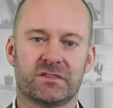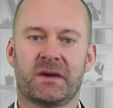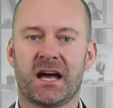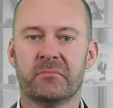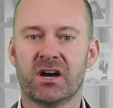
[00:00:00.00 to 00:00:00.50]

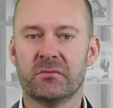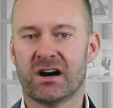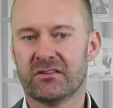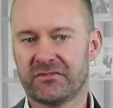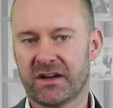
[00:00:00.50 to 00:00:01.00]
about a
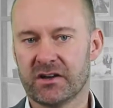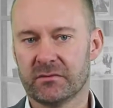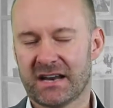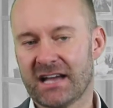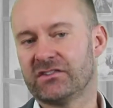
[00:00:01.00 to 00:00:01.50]
mobile
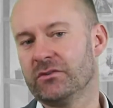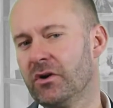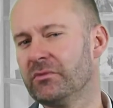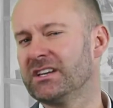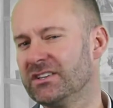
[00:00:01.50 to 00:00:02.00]
phone, but actually
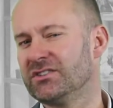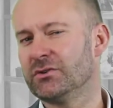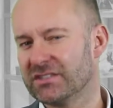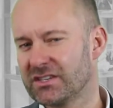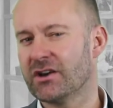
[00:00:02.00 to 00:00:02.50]
what we're going to
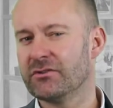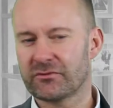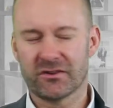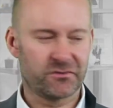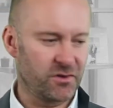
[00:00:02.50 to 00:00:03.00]
do is go
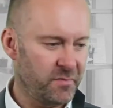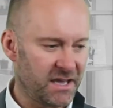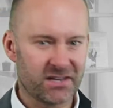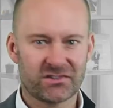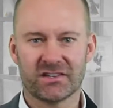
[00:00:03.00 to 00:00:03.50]
through a few
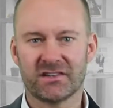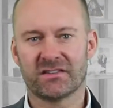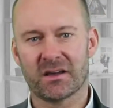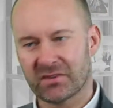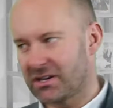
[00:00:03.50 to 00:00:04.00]
pictures
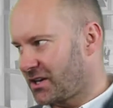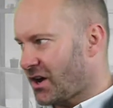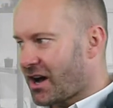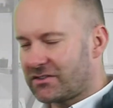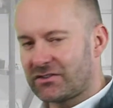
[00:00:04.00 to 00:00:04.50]
and I'm going to
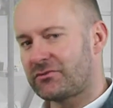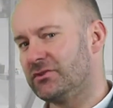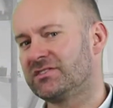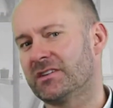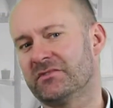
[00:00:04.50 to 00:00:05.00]
guide you
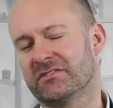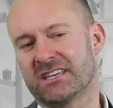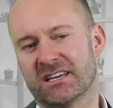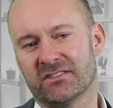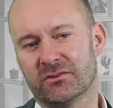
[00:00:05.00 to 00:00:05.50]
through some of the
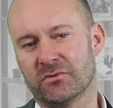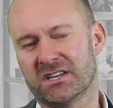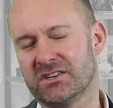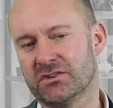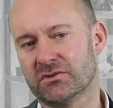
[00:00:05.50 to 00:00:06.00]
kit that
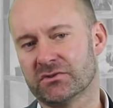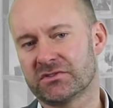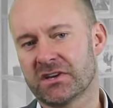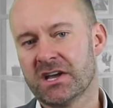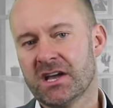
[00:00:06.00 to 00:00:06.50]
we
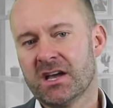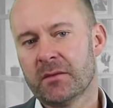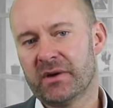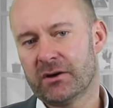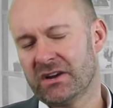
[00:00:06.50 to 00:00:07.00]
use.
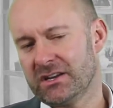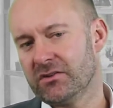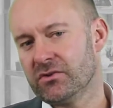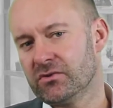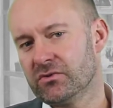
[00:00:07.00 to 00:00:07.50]
But when
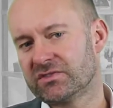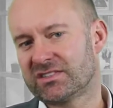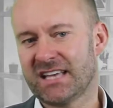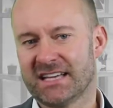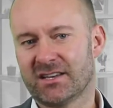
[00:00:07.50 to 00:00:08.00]
you
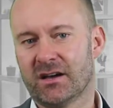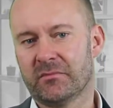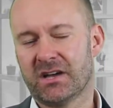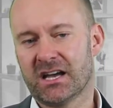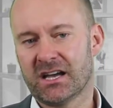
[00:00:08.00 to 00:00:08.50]
set
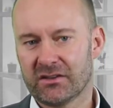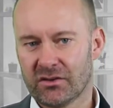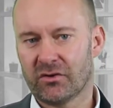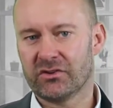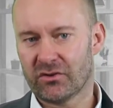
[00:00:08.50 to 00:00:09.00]
up
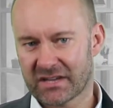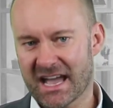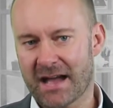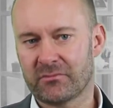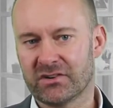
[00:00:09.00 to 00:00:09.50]
your
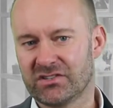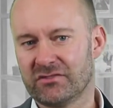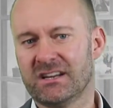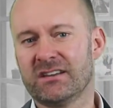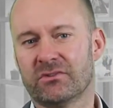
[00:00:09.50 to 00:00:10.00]
cameras,
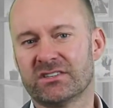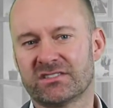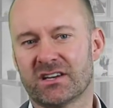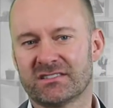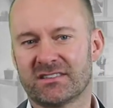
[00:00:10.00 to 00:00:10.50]
you really want to
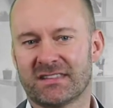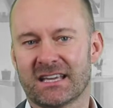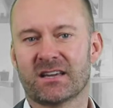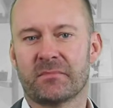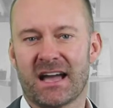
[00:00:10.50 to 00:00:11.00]
start to
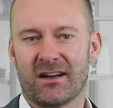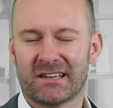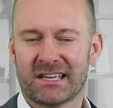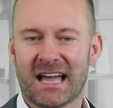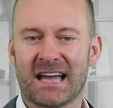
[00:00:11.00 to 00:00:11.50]
think
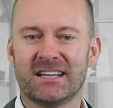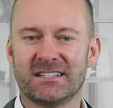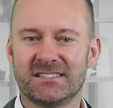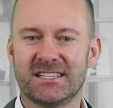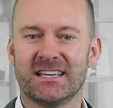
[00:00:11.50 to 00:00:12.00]
about
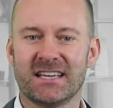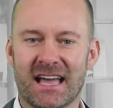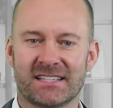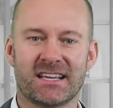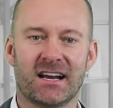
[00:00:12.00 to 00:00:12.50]
Canon
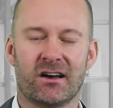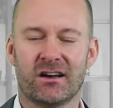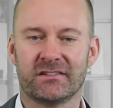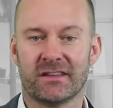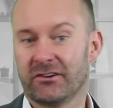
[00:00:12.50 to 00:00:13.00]

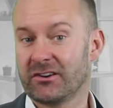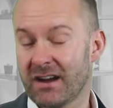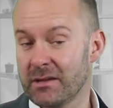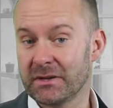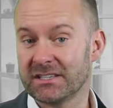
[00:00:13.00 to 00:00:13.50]
DSLRs. They're a
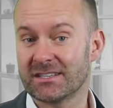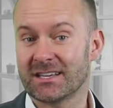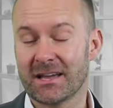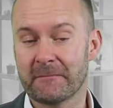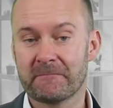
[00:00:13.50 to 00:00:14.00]
great piece of
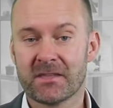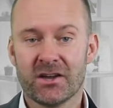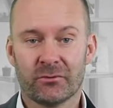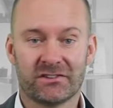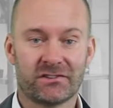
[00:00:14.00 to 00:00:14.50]
kit.
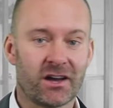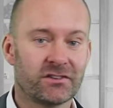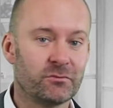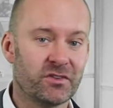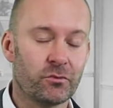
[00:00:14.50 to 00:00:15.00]
We
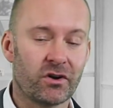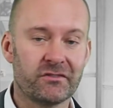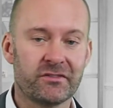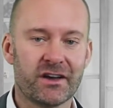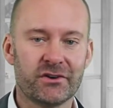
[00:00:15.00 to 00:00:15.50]
started with one
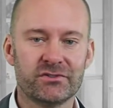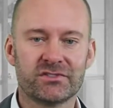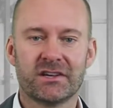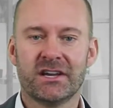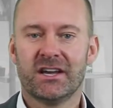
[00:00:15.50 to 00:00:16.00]
of
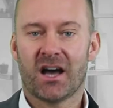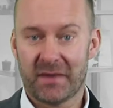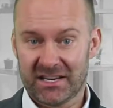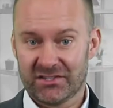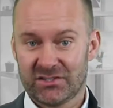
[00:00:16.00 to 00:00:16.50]
those. I'm
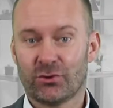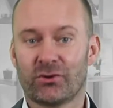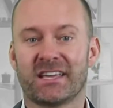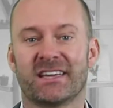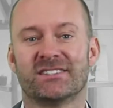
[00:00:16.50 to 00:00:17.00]
actually
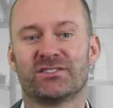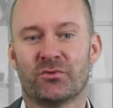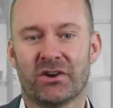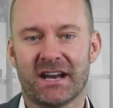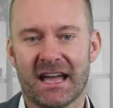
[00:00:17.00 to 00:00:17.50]
talking into
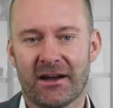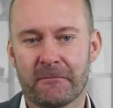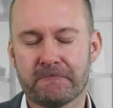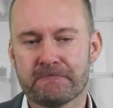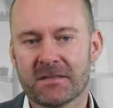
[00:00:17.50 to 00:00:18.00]
one
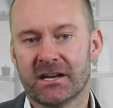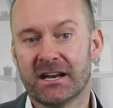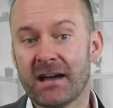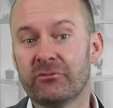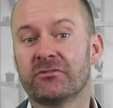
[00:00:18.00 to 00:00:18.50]
now. And
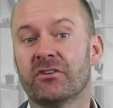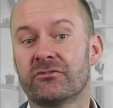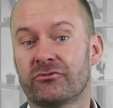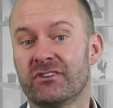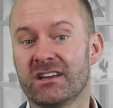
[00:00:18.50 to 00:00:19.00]
now we've got
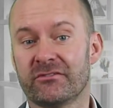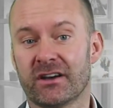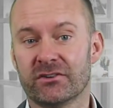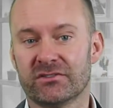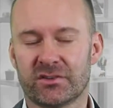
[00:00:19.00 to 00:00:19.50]
3 of
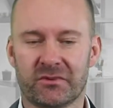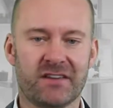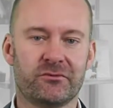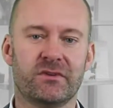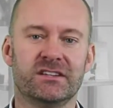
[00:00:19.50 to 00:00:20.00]
those. So
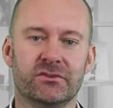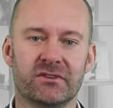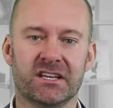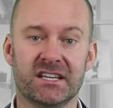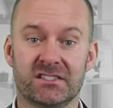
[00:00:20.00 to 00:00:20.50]
whenever we're
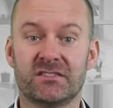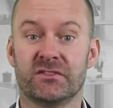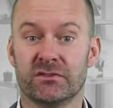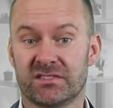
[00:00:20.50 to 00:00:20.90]
doing an interview